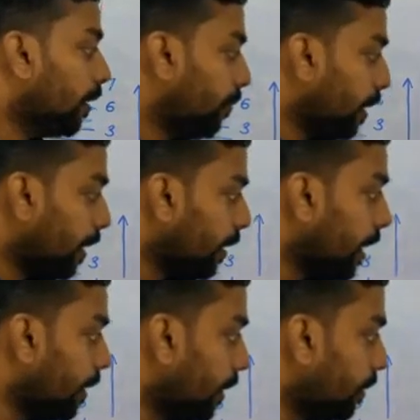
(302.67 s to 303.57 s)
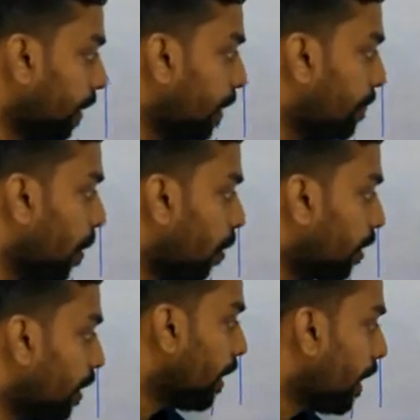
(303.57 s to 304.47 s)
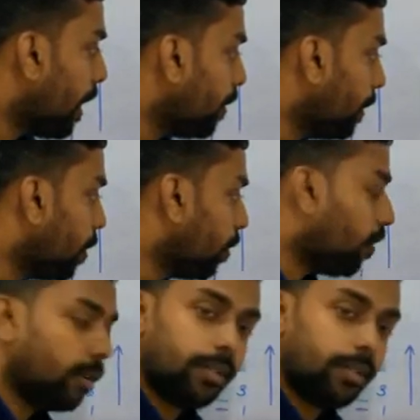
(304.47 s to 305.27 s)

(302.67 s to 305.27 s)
We are rewriting it 34. And we know